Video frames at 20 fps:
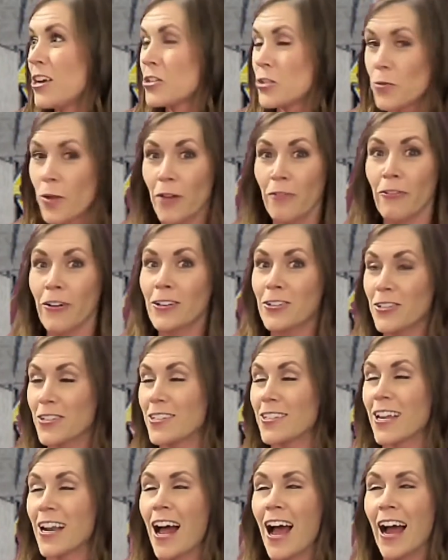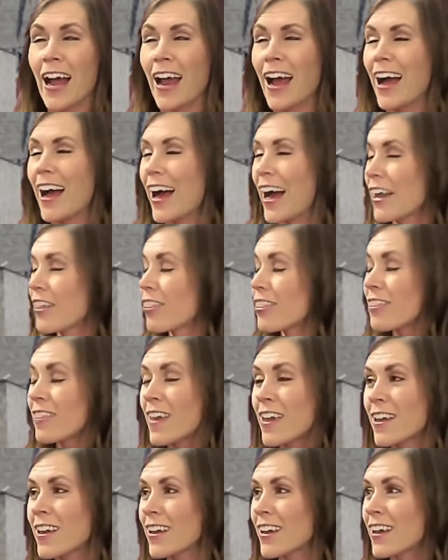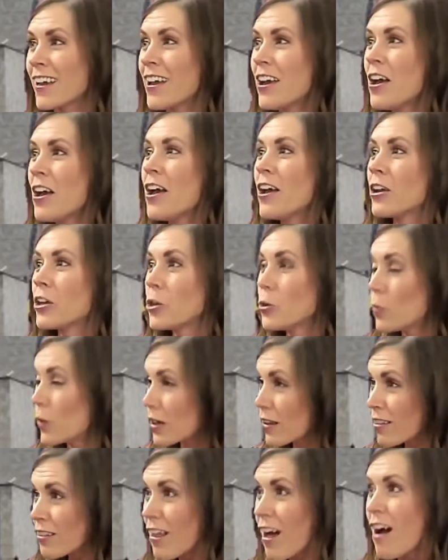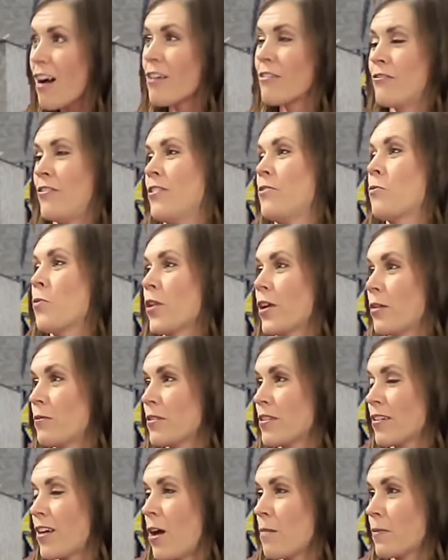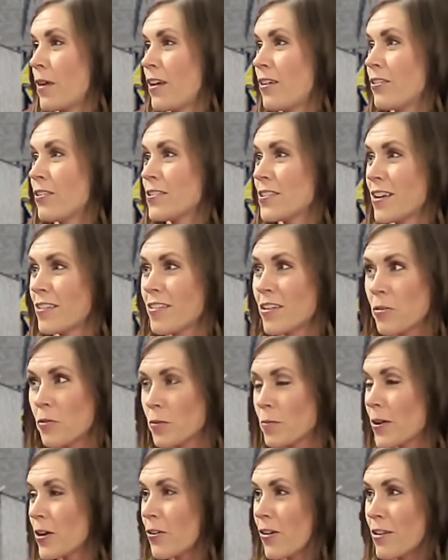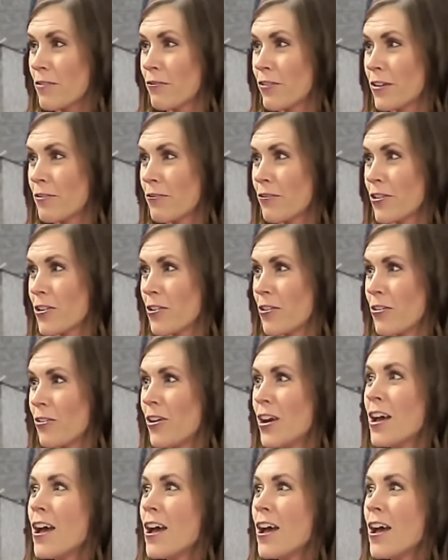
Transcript: So my friend just said, I, I think you would love working with the Cupcake Girls. I think it would be a great fit for you.